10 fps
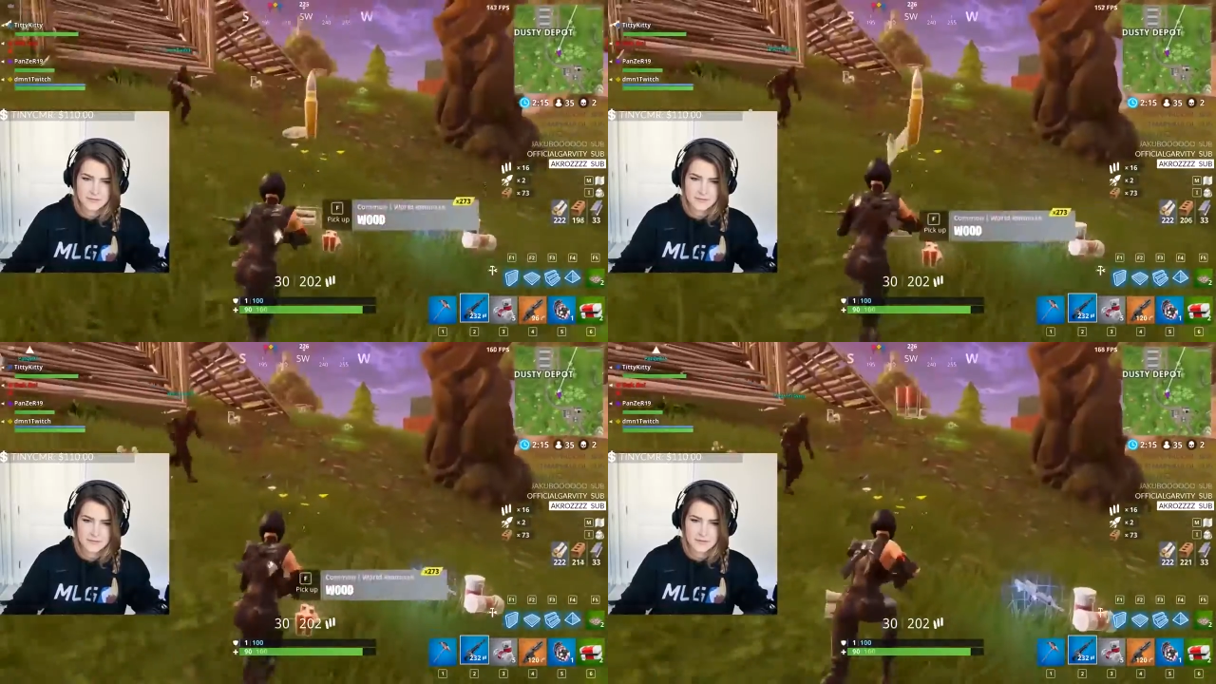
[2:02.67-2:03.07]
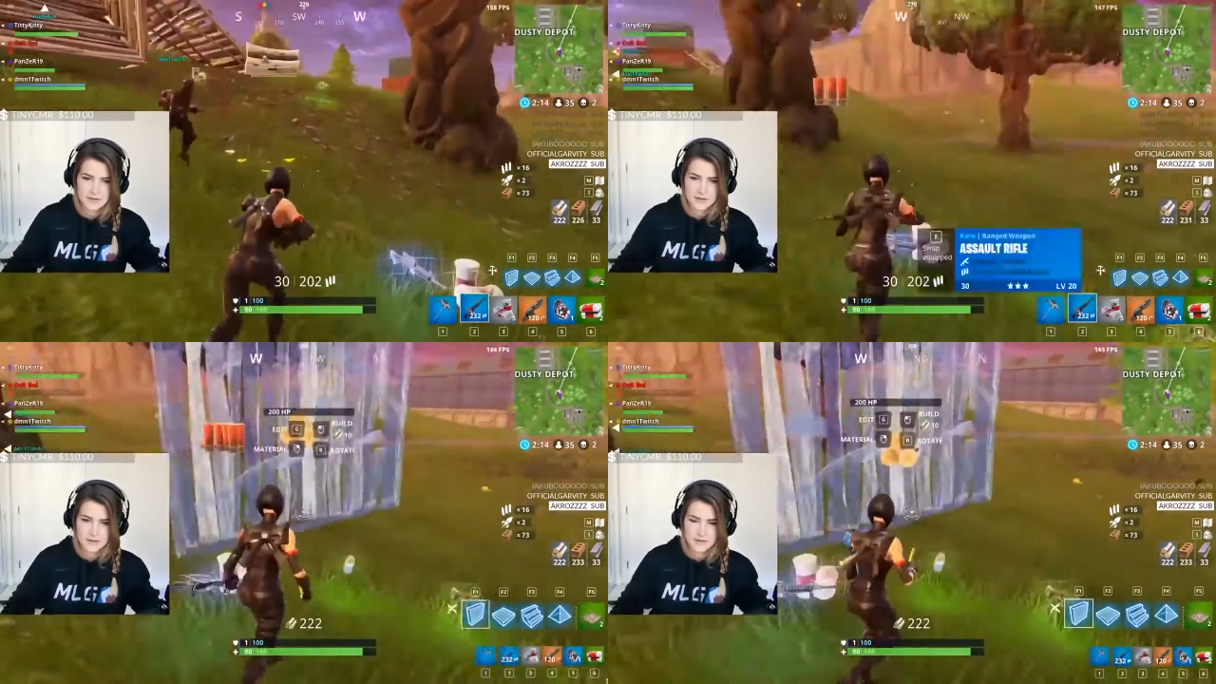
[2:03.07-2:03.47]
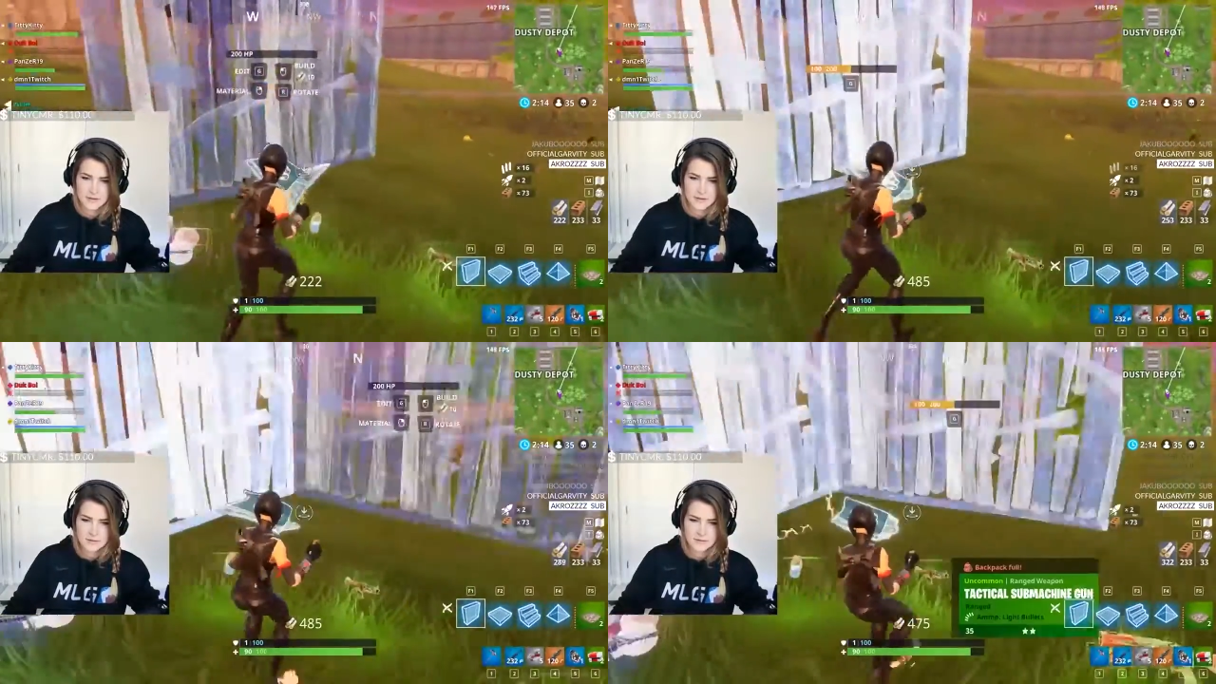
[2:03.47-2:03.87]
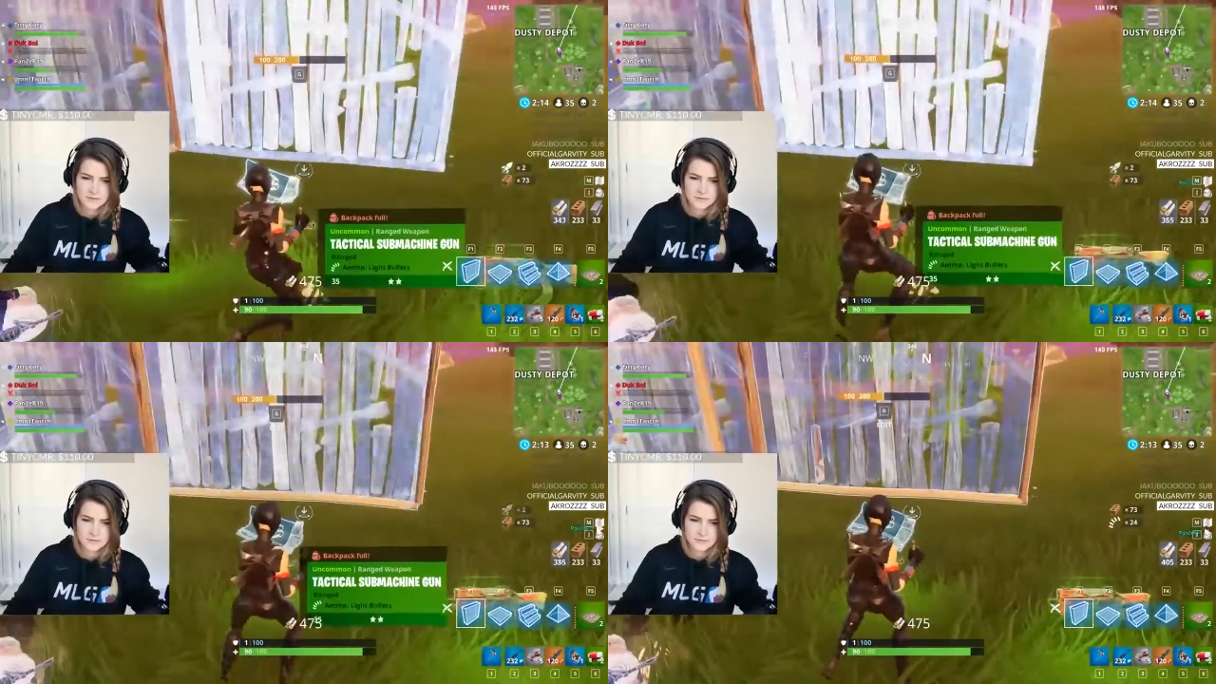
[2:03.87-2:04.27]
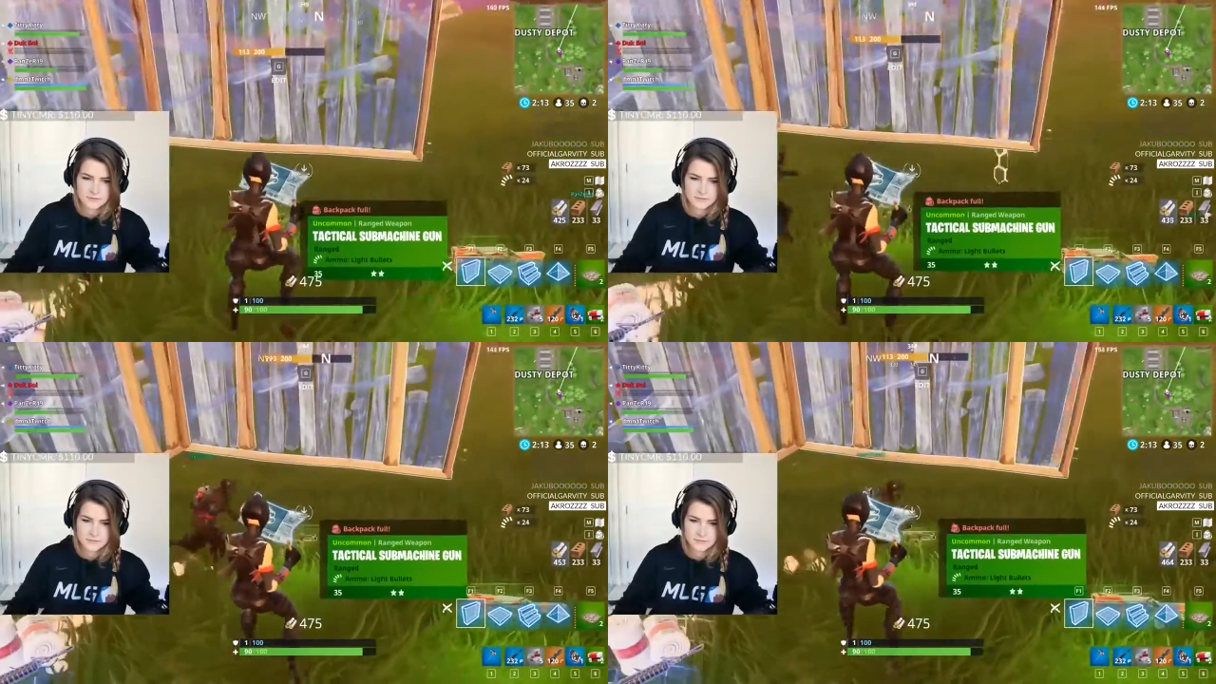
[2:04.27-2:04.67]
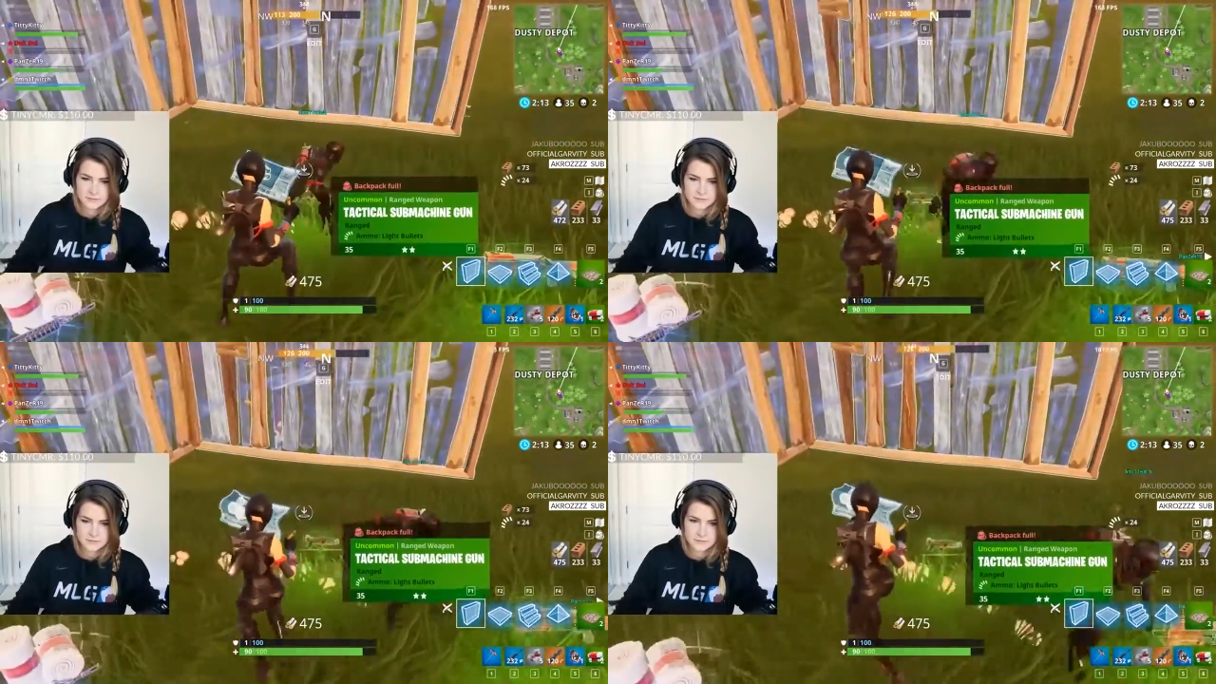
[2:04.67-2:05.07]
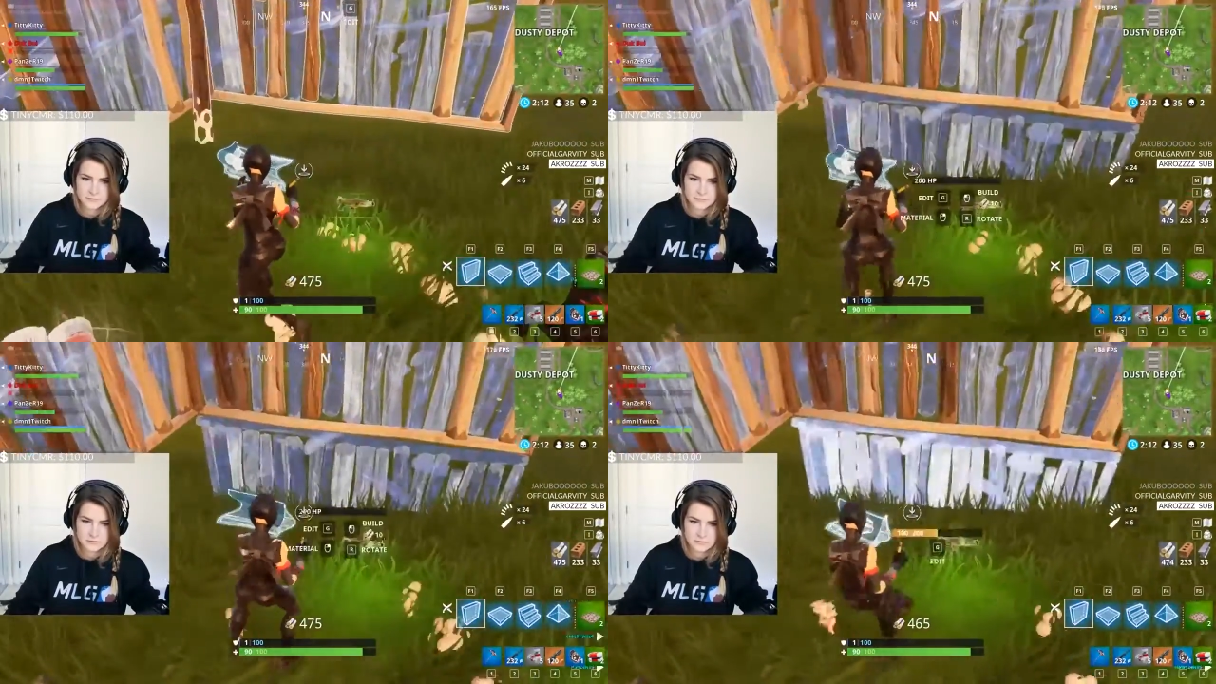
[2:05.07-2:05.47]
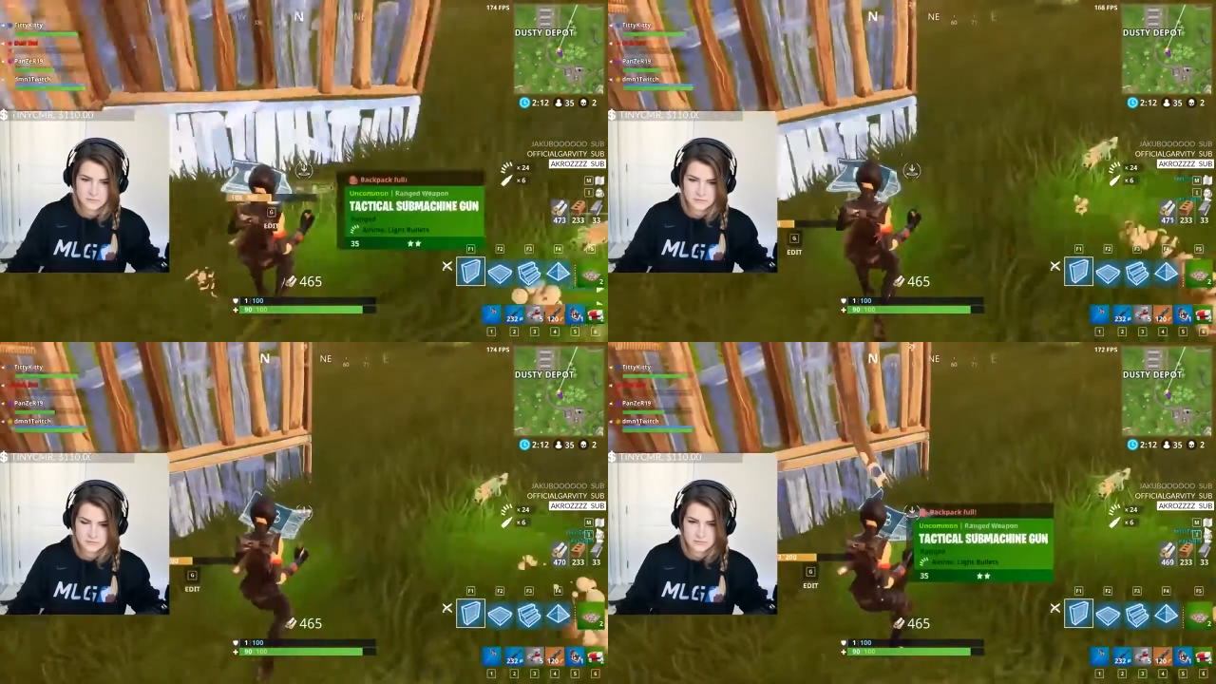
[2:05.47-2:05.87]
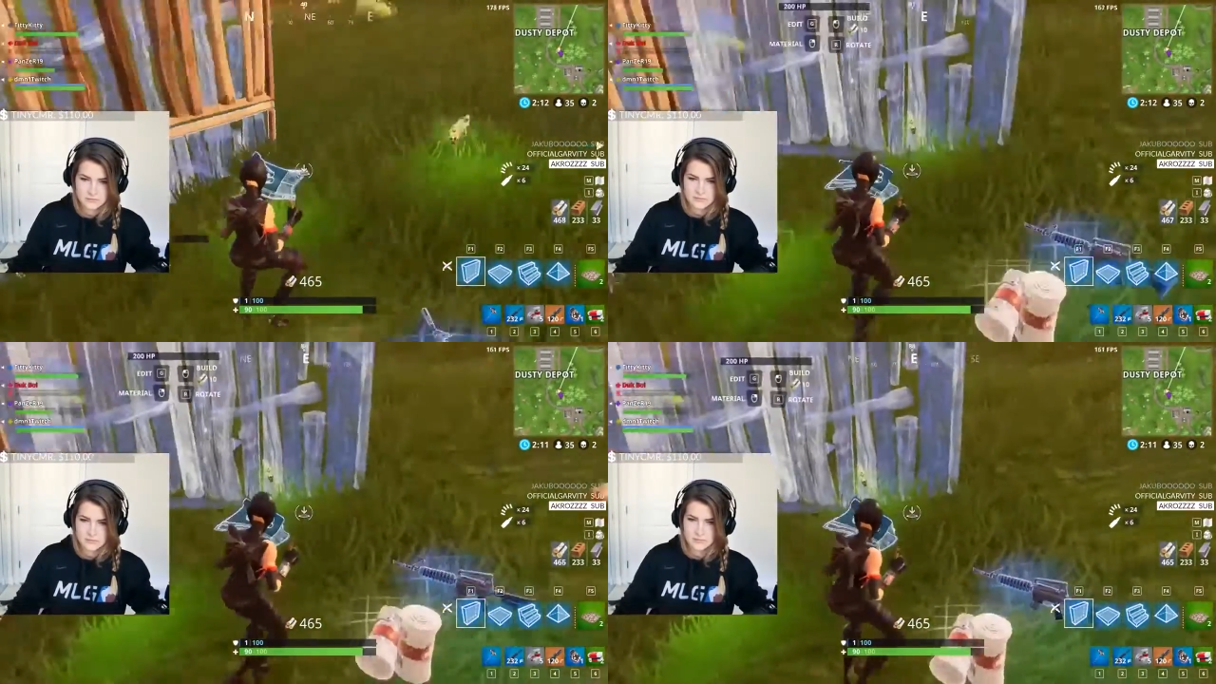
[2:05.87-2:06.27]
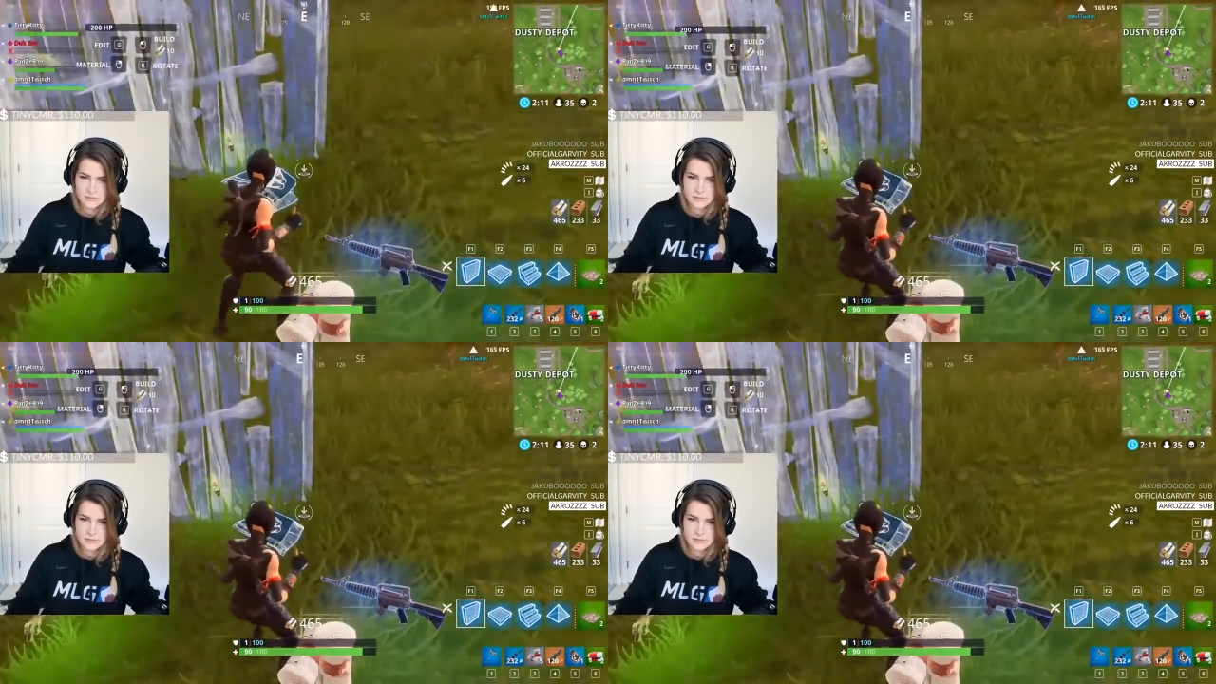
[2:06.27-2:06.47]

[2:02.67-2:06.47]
No one is speaking in this clip.